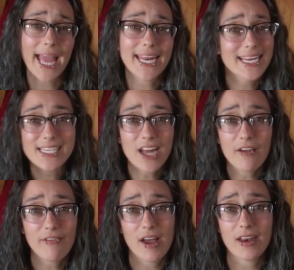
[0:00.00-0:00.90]
and it is
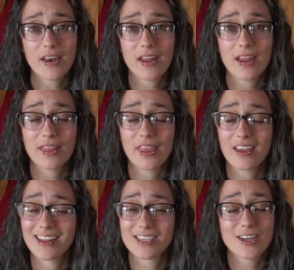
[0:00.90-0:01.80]
not fun. It
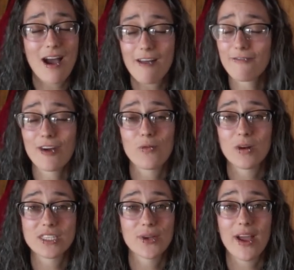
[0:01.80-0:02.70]
is not fun
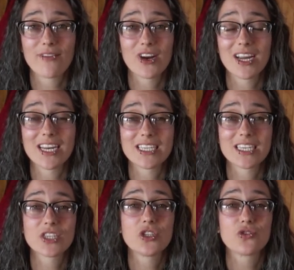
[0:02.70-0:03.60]
whatsoever. It
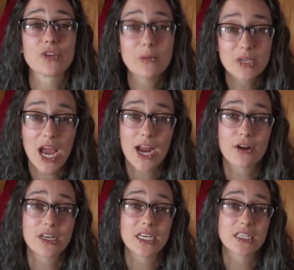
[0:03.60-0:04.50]
is extreme
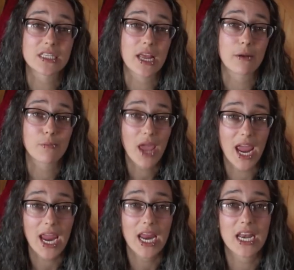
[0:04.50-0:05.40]
tiredness and
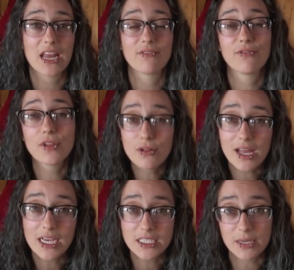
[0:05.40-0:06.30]
pain and
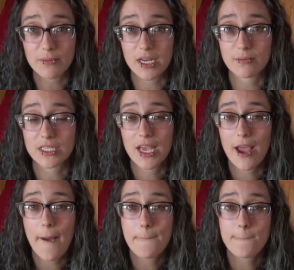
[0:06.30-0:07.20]
flu-like symptoms.
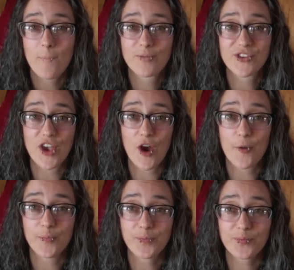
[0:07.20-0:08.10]

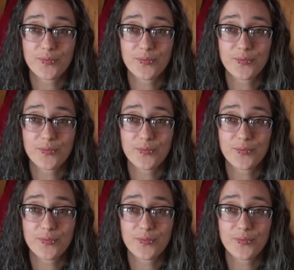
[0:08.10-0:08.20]
So